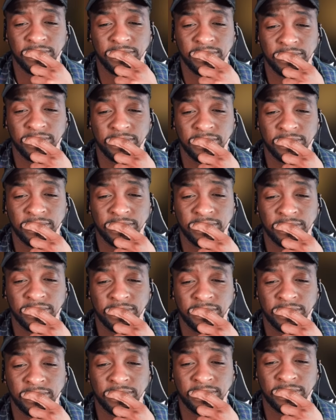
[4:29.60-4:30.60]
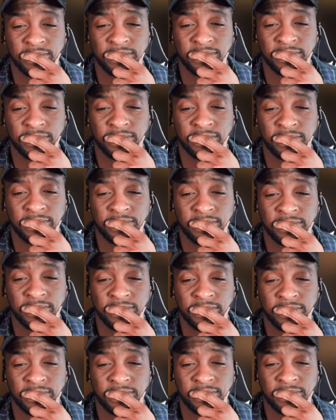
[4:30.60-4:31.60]

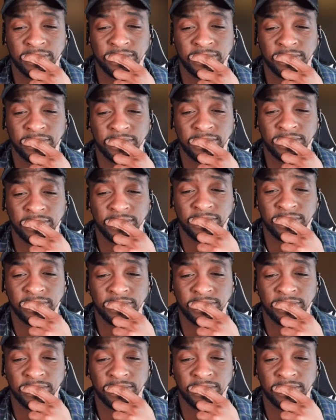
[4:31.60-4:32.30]
This person isn't speaking.